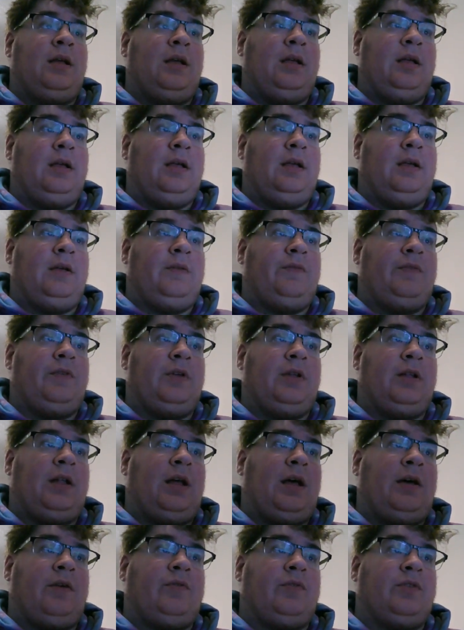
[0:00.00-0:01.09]
If
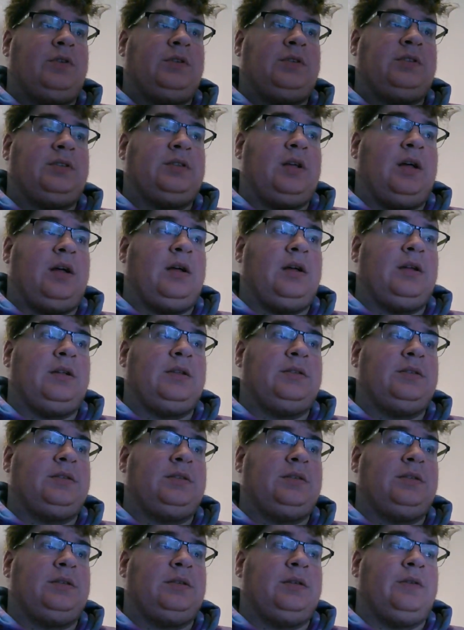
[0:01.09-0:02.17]
it ever
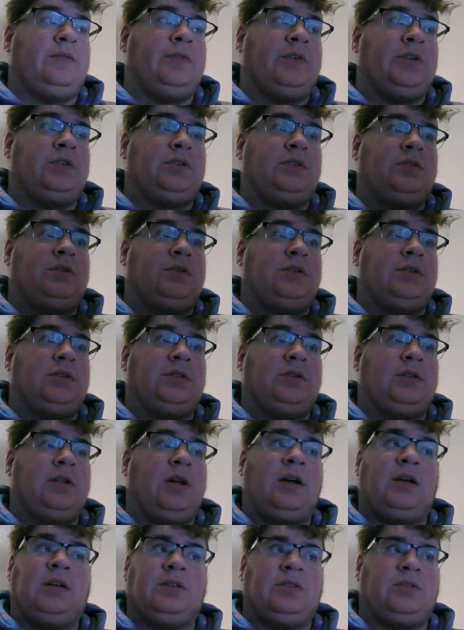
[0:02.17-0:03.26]
decides eventually it
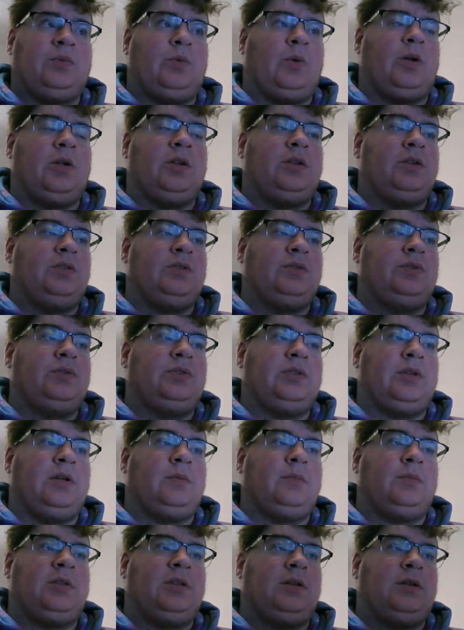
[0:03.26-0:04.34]
does want to do
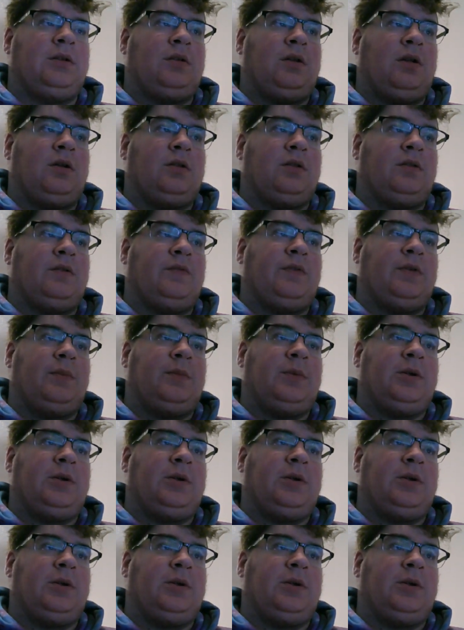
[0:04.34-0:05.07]
something along the